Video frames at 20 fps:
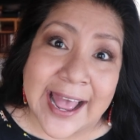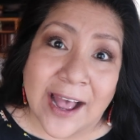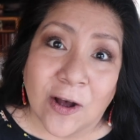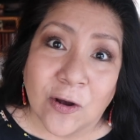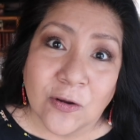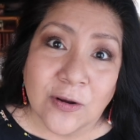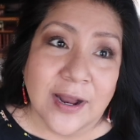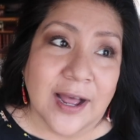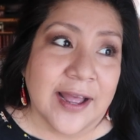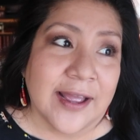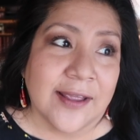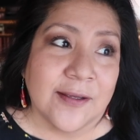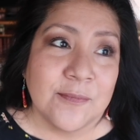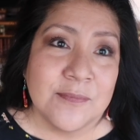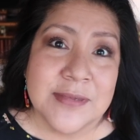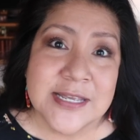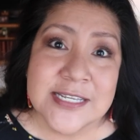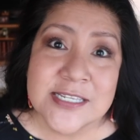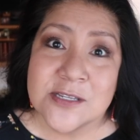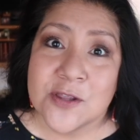out. I
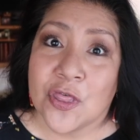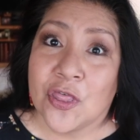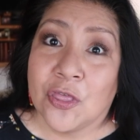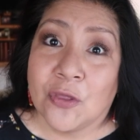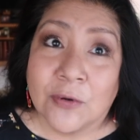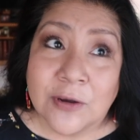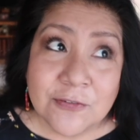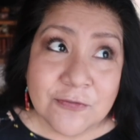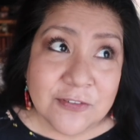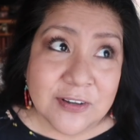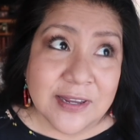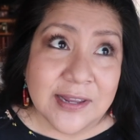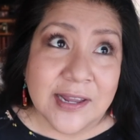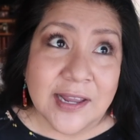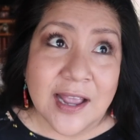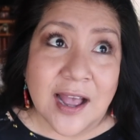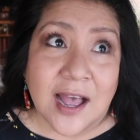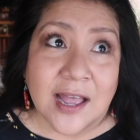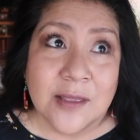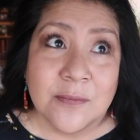miss
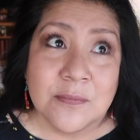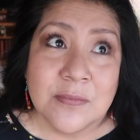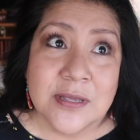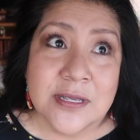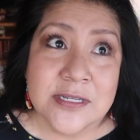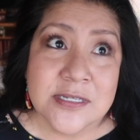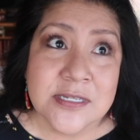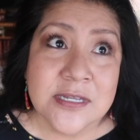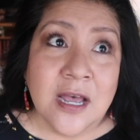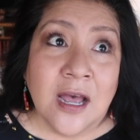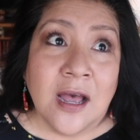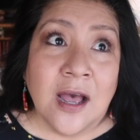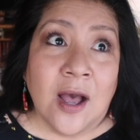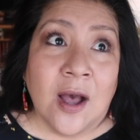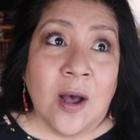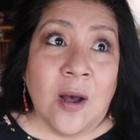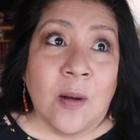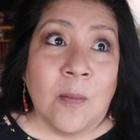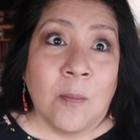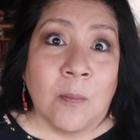thrifting. I miss
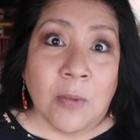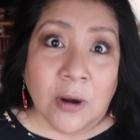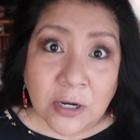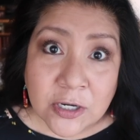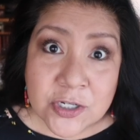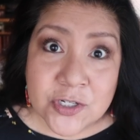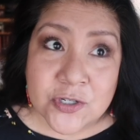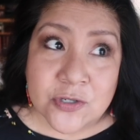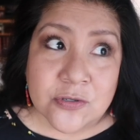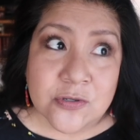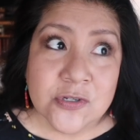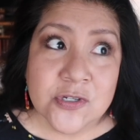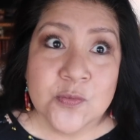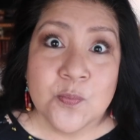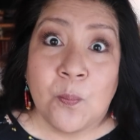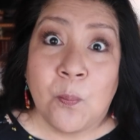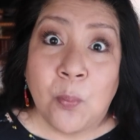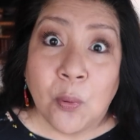Marshalls.